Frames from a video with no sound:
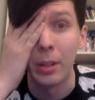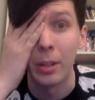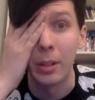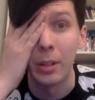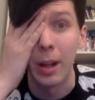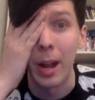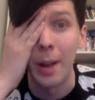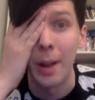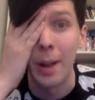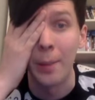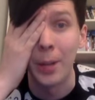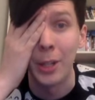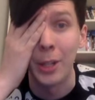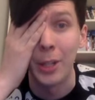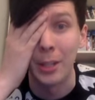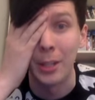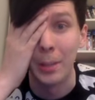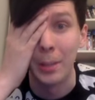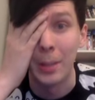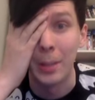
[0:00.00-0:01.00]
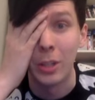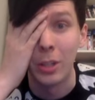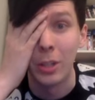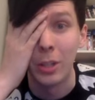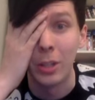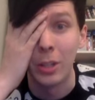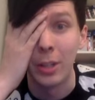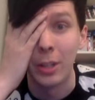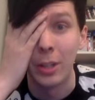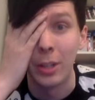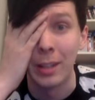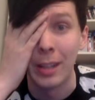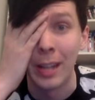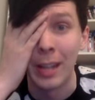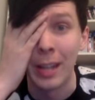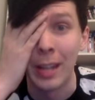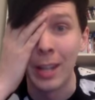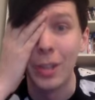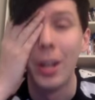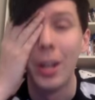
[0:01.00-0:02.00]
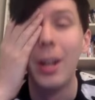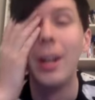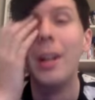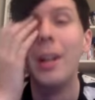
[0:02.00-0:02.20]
I was like, I'm actually going to be stood on that stage.